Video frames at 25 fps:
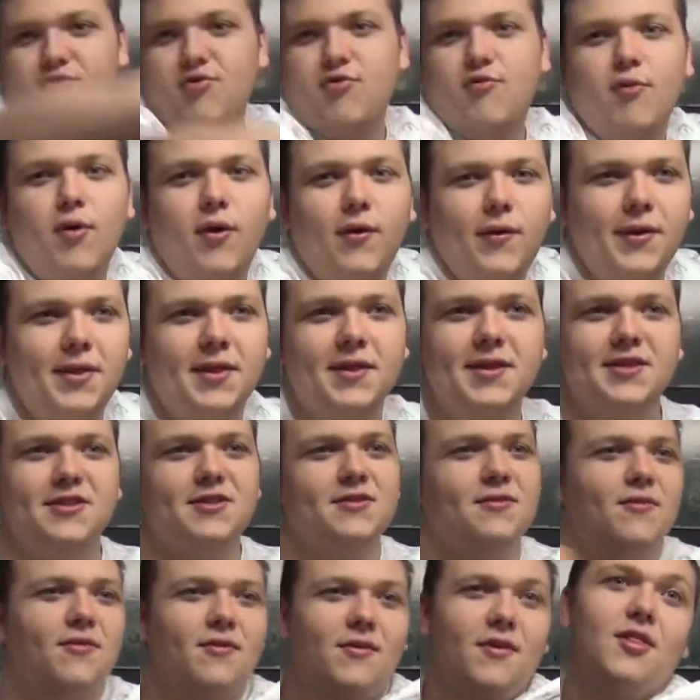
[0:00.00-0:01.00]
throwing
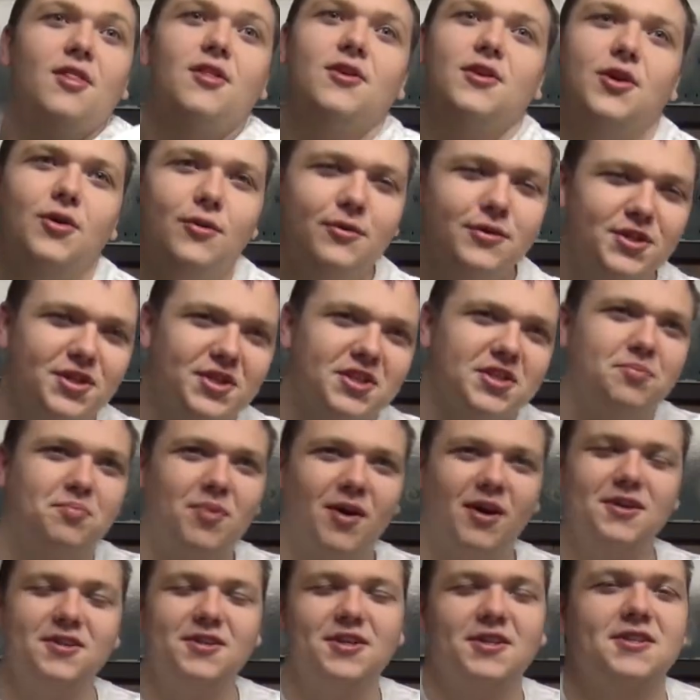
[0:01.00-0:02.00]
these useless
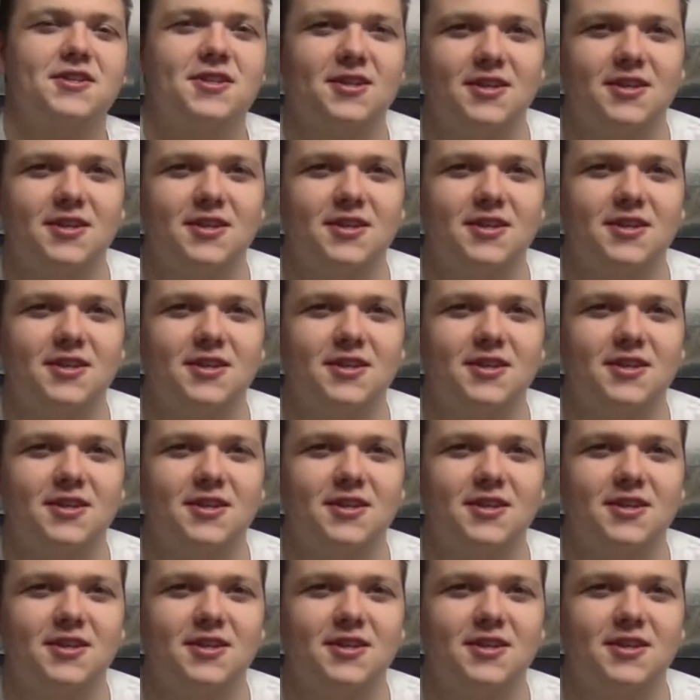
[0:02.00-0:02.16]
punches